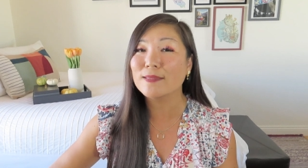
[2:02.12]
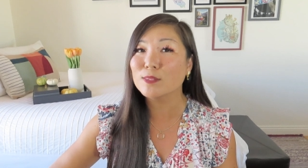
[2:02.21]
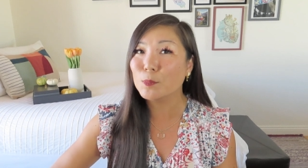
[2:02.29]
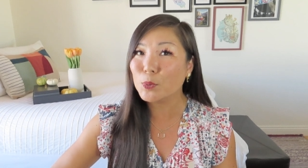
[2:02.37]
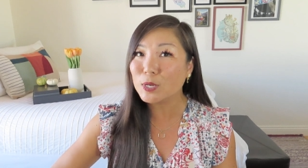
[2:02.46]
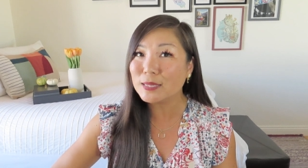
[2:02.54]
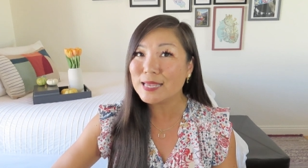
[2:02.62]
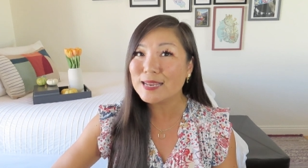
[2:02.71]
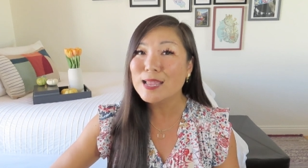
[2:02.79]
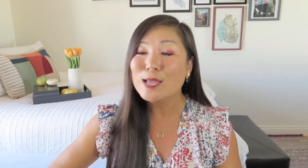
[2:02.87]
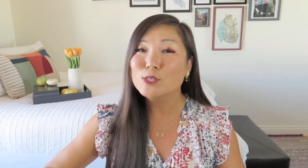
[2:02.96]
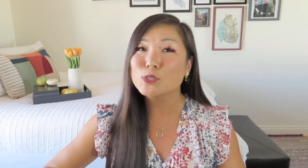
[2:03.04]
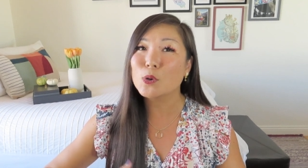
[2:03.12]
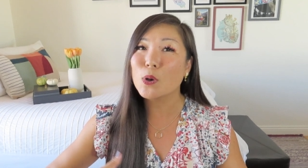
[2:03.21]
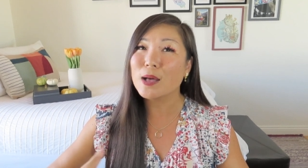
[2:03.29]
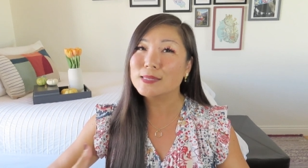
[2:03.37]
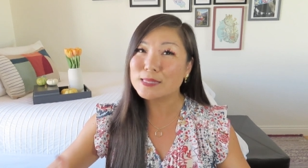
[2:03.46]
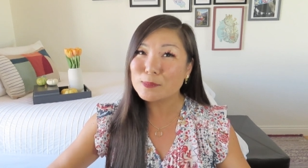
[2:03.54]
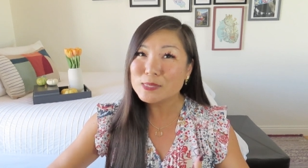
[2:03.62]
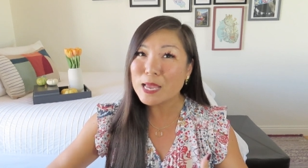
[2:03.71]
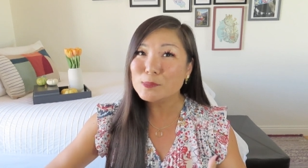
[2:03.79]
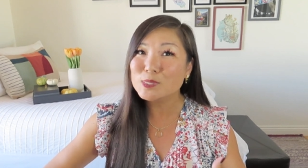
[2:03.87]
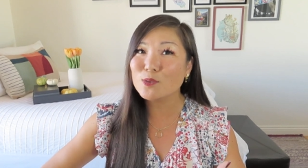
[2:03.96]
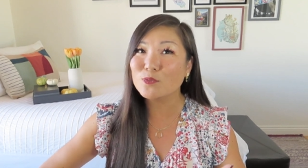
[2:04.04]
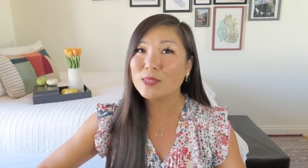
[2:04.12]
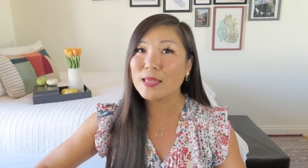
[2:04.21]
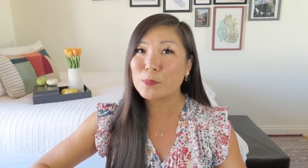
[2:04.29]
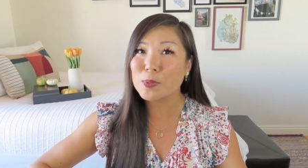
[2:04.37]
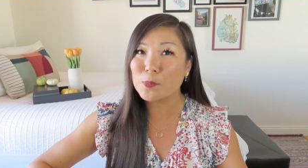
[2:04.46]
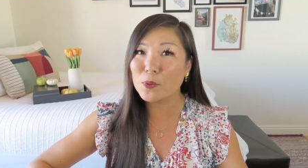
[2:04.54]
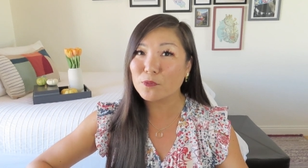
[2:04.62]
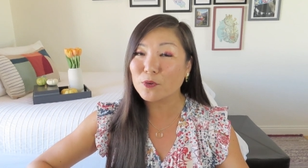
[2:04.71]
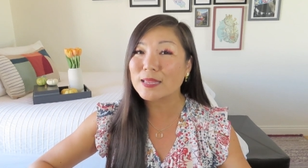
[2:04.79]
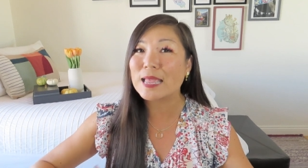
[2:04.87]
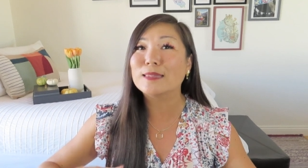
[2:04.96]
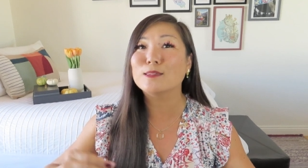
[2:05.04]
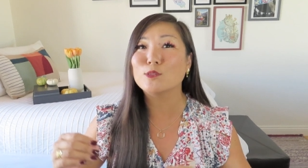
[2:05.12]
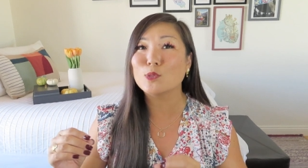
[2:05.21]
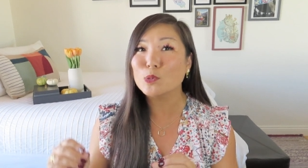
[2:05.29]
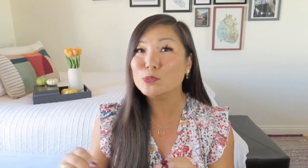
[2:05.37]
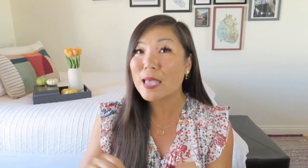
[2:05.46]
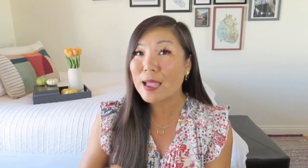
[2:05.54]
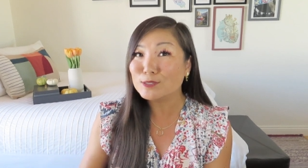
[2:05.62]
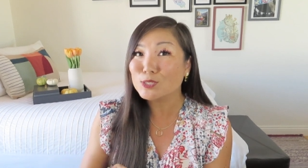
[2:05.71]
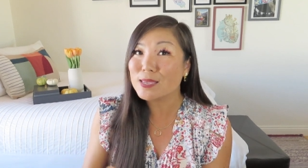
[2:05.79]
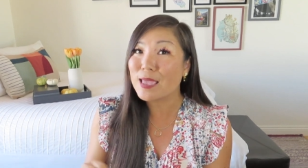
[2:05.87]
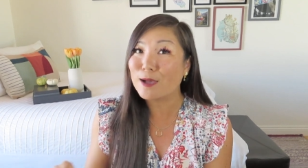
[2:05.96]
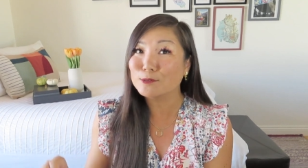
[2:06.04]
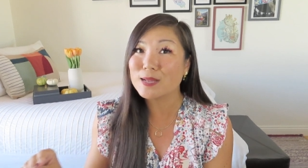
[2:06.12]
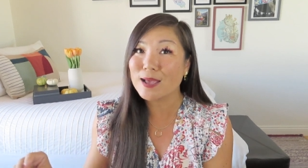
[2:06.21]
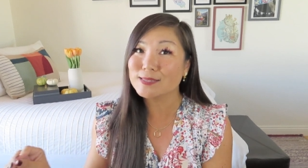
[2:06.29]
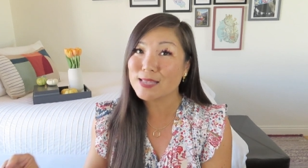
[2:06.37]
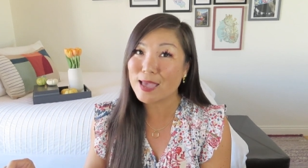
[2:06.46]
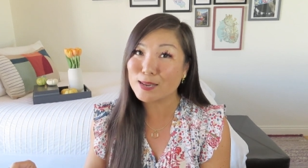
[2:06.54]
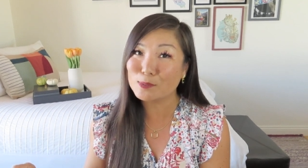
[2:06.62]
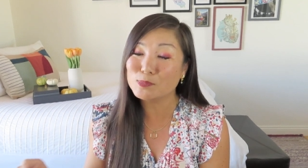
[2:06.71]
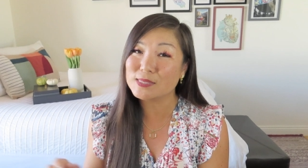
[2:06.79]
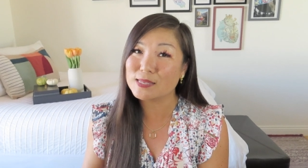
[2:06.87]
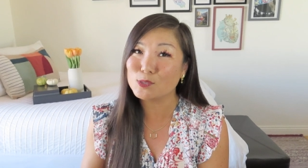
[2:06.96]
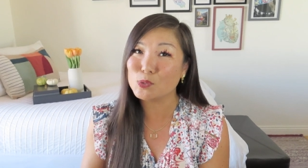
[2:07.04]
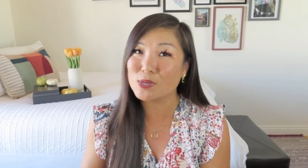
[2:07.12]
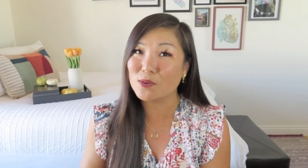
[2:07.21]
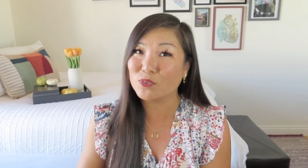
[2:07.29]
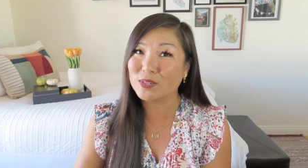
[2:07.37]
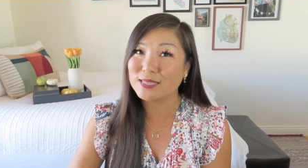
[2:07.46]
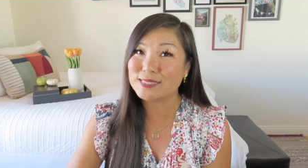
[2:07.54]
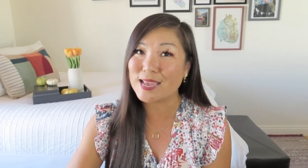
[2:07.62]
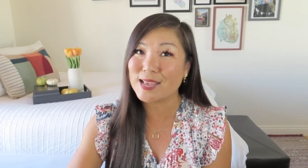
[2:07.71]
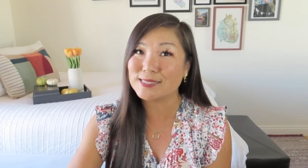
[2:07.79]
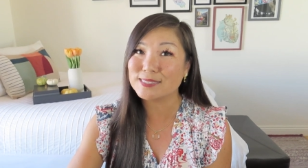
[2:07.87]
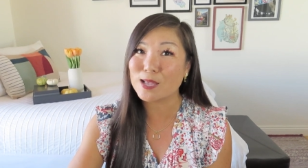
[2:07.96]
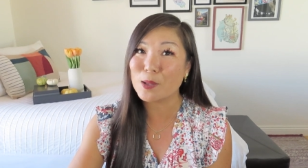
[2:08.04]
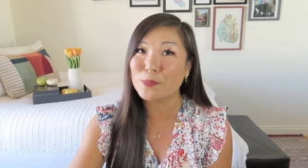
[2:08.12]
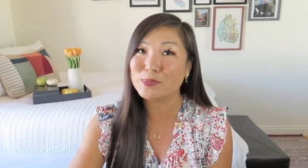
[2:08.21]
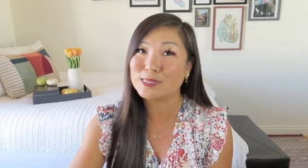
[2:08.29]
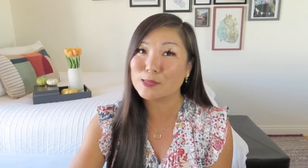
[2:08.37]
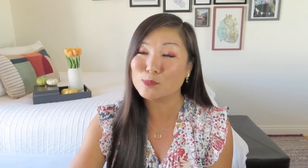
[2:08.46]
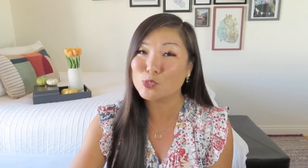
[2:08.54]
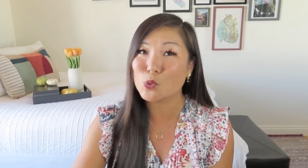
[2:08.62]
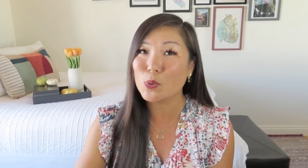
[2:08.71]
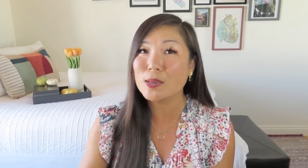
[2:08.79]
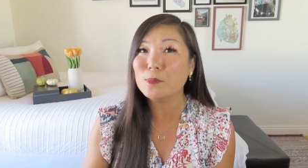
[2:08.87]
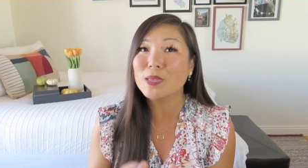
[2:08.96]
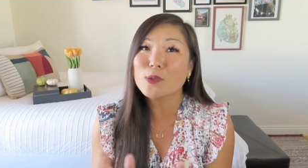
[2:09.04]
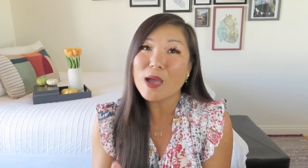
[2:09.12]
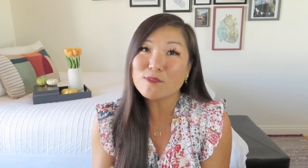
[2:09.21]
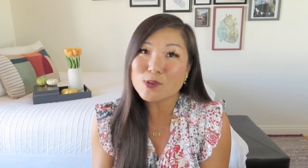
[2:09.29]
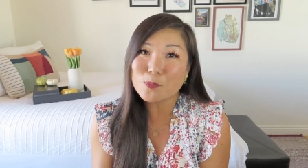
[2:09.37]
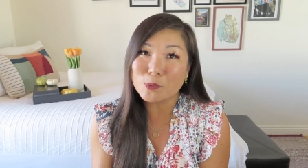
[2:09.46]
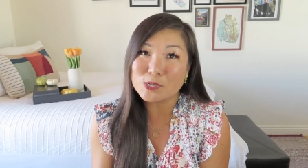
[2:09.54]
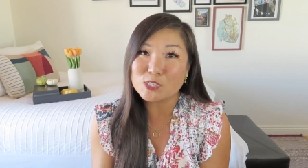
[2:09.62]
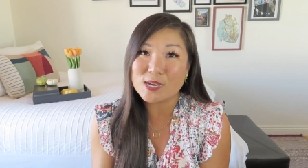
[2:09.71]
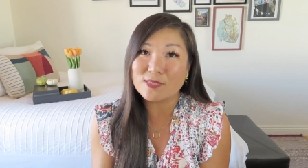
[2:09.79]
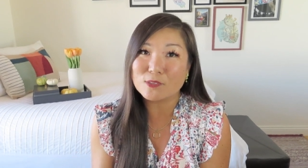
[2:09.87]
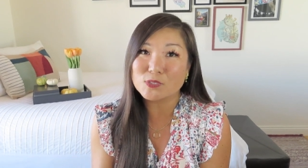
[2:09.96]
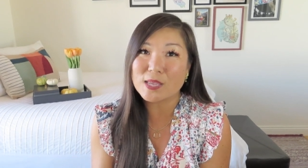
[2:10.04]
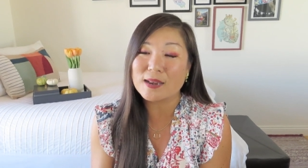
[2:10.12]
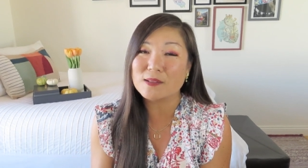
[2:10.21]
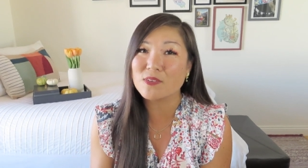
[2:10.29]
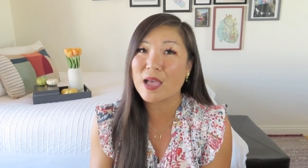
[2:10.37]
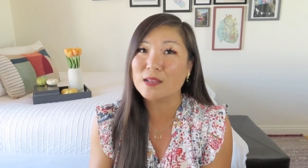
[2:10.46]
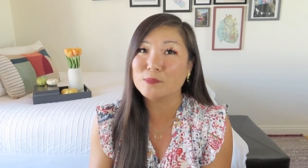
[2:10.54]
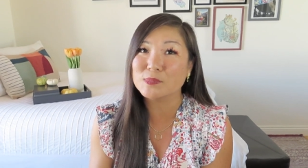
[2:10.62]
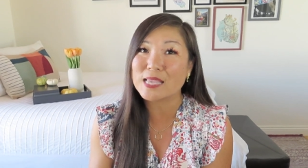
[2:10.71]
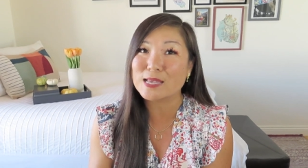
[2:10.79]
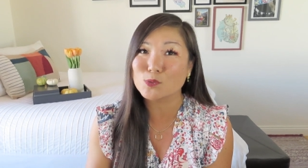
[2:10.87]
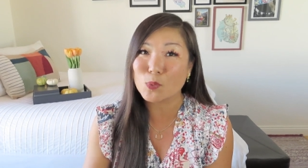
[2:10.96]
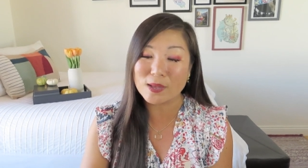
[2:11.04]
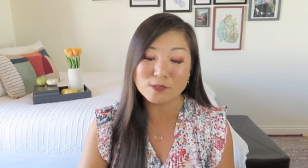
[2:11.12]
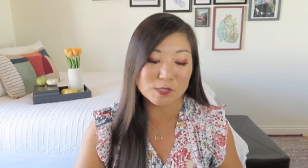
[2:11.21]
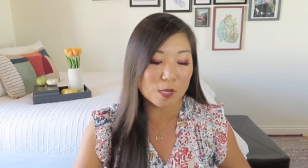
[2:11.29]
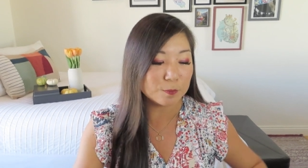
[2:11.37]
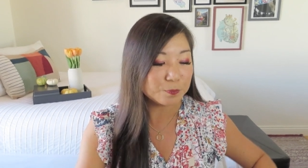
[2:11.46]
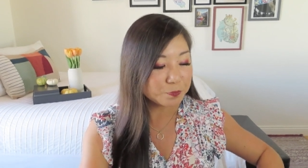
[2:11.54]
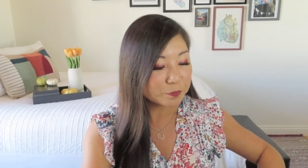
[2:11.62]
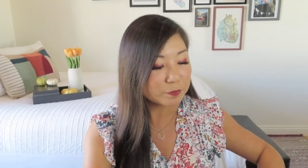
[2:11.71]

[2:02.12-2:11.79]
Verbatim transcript: and the booklet. So uh, sometimes I feel like people forget that those actually count as items that do definitely take some some doing, but you have to appreciate those kind of items as well. So